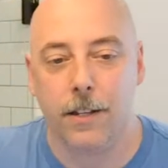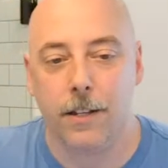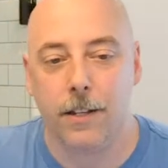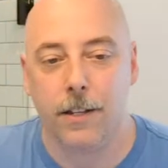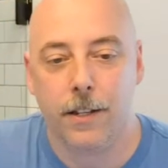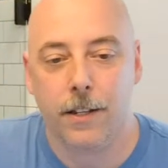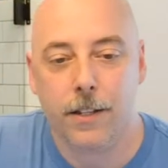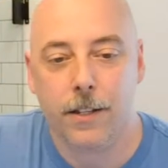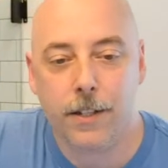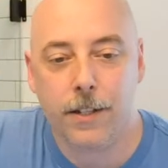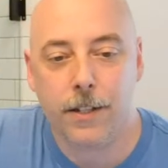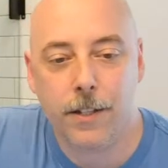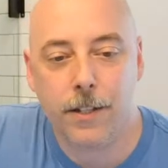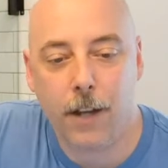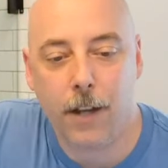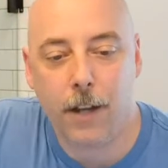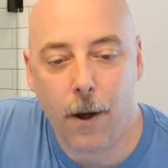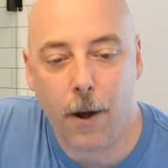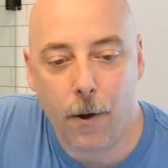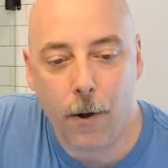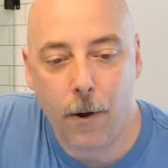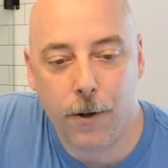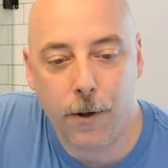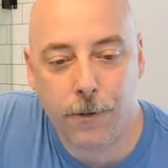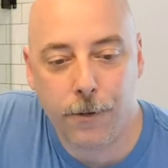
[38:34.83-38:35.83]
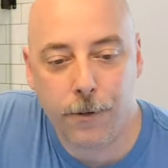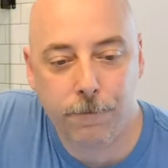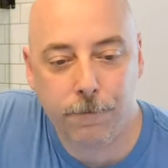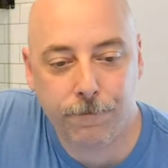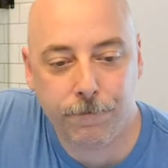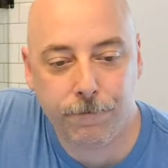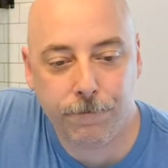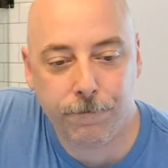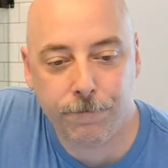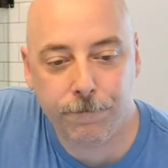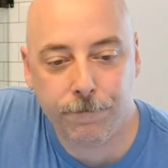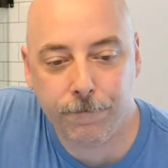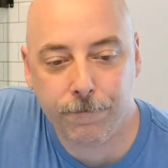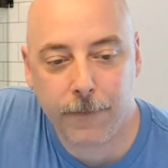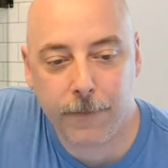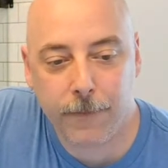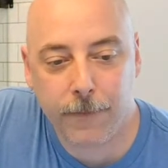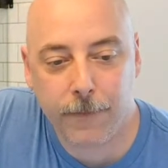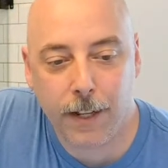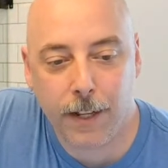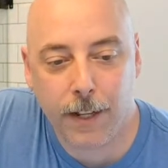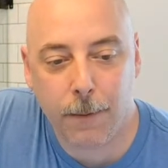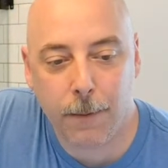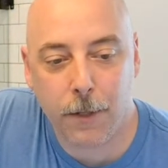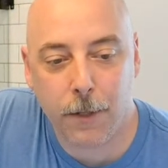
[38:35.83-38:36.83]
So,
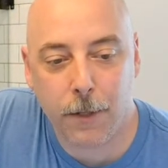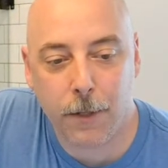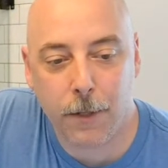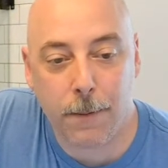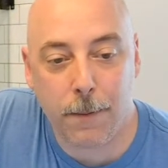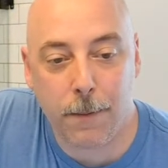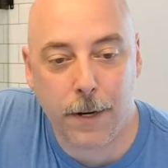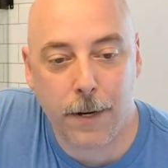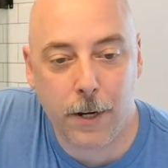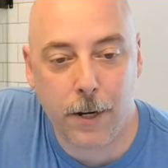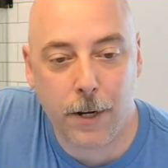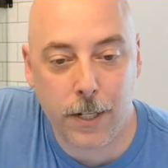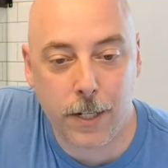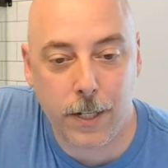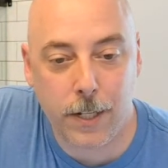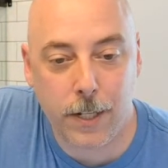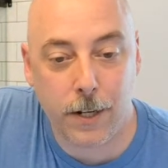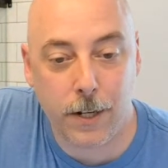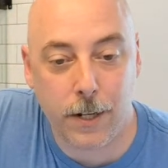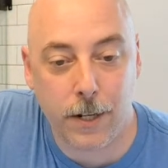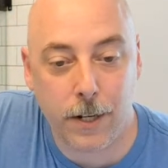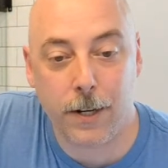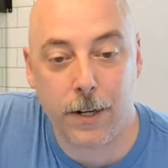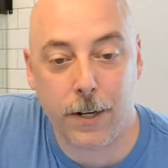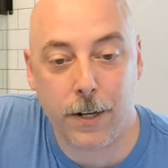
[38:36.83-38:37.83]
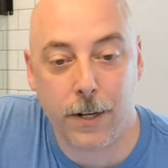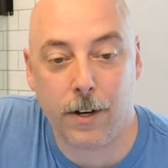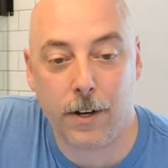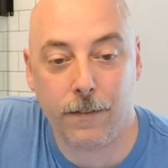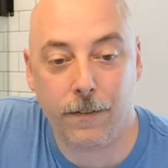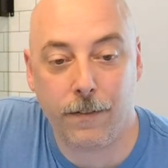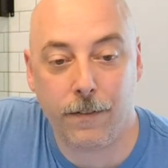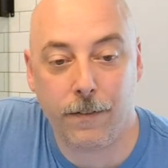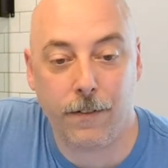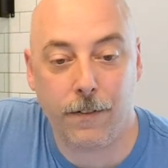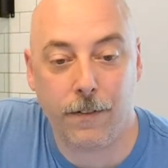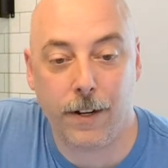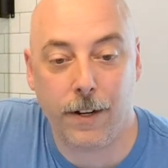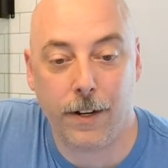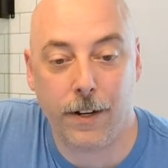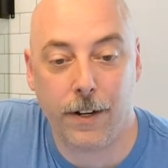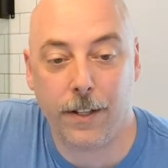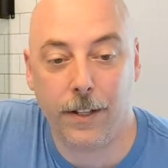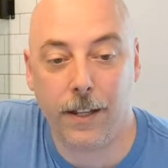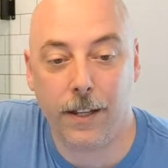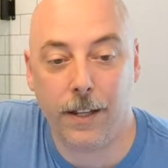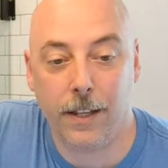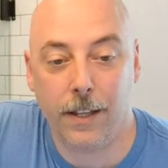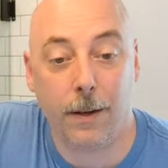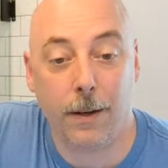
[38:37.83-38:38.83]
I'm looking at my notes here to make sure I've covered
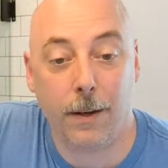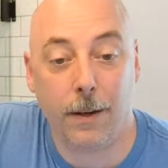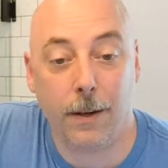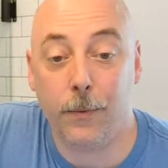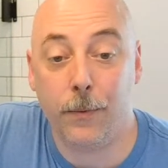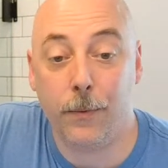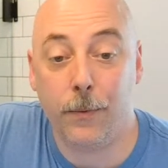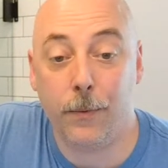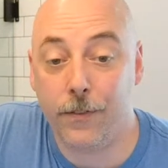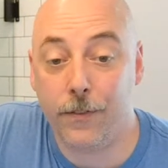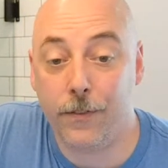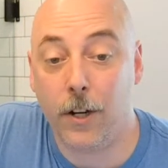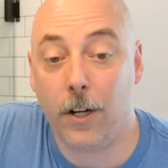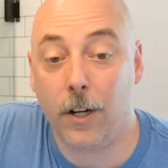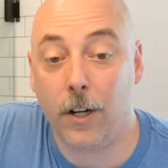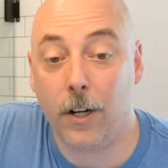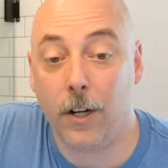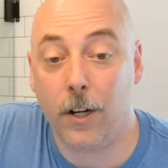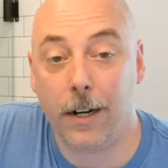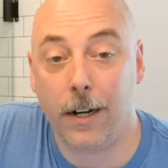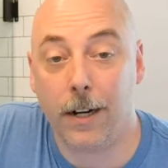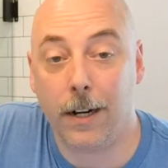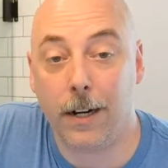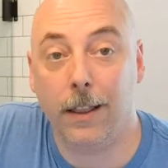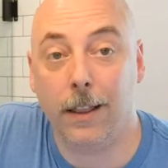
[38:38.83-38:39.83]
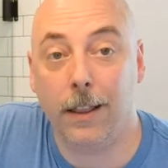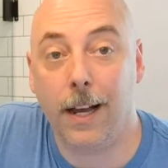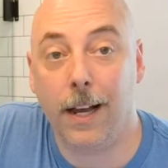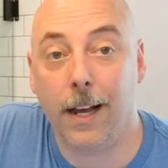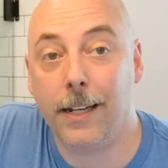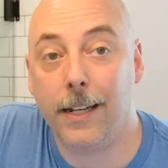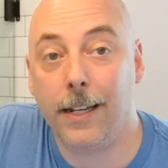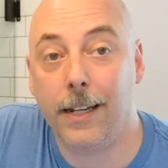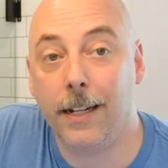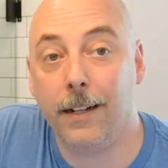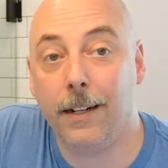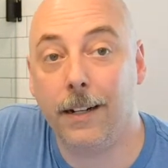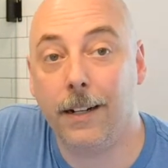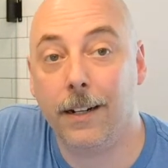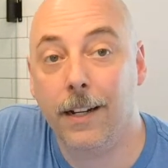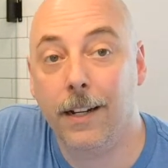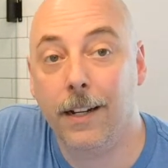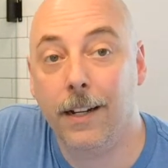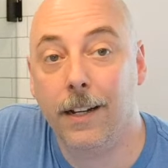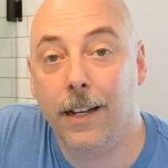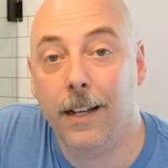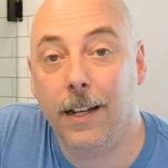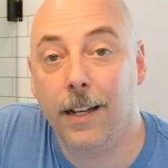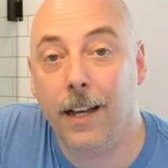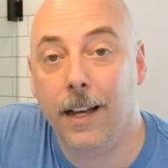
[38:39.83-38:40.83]
everything. I mean, we have talked about a lot here.
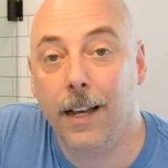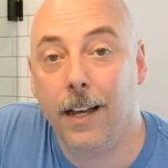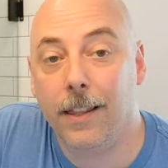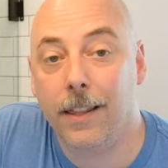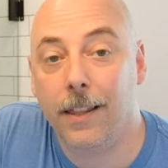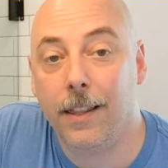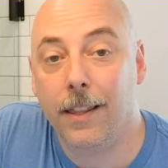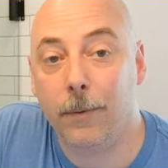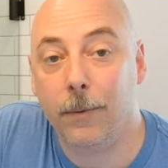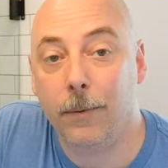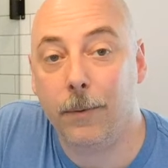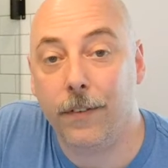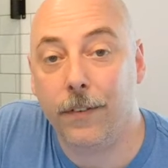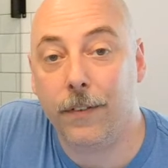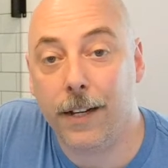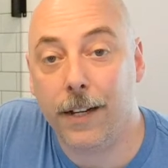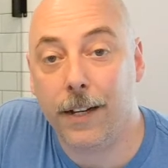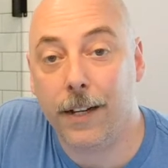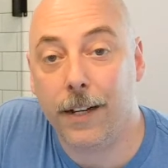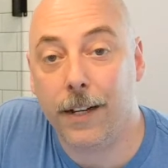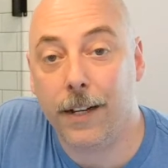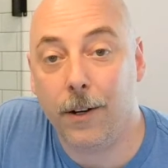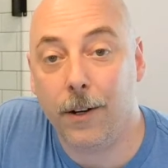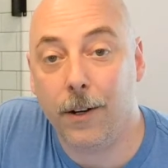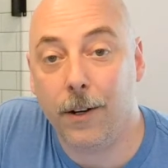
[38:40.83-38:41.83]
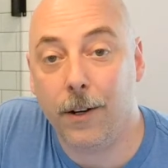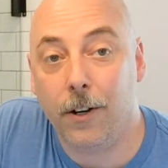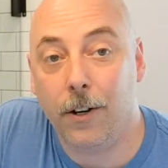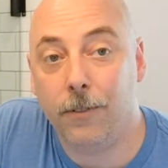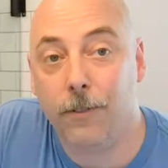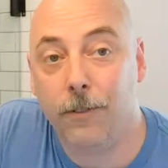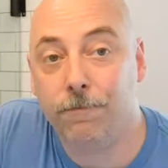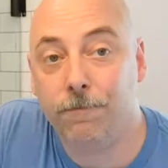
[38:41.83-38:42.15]
I think we've gotten it all.